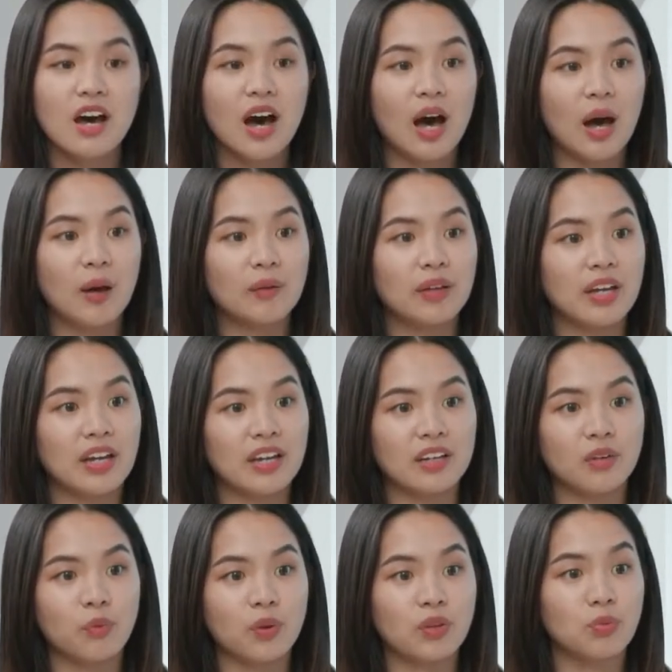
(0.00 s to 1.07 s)

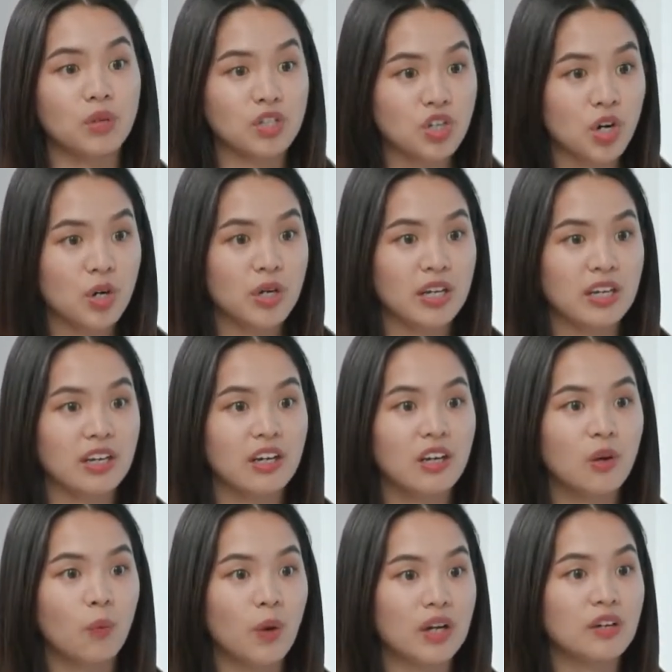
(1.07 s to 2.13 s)
and with returning
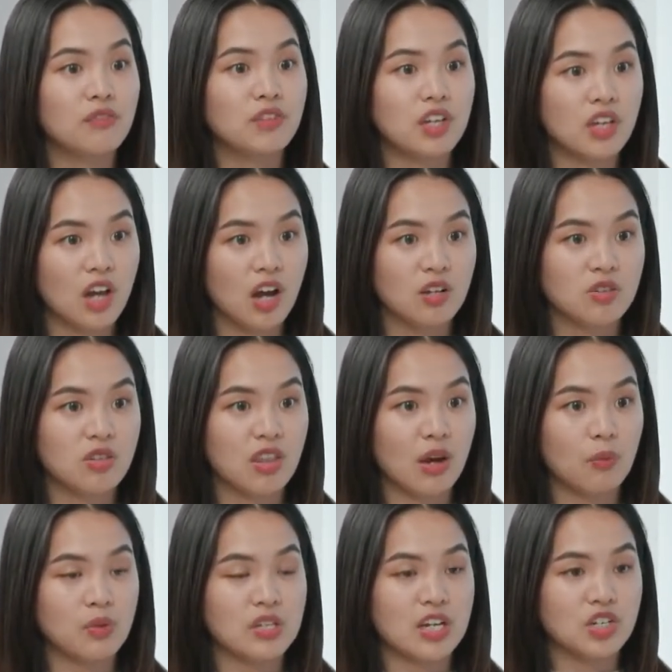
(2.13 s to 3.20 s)
one of the yachts
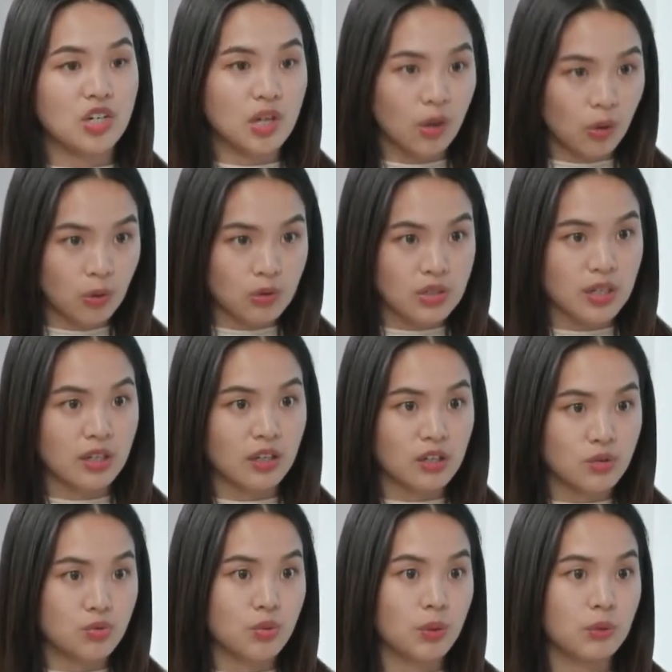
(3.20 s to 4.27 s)
that was actually owned and
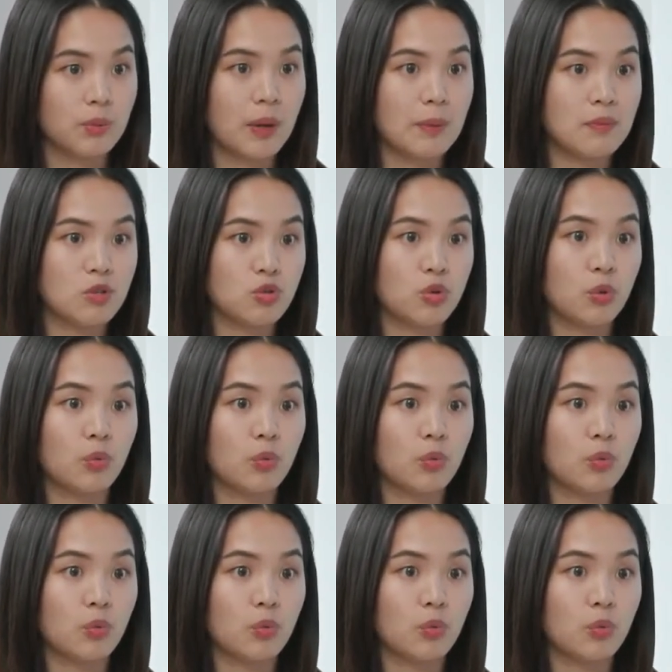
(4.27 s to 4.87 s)
controlled by Mr.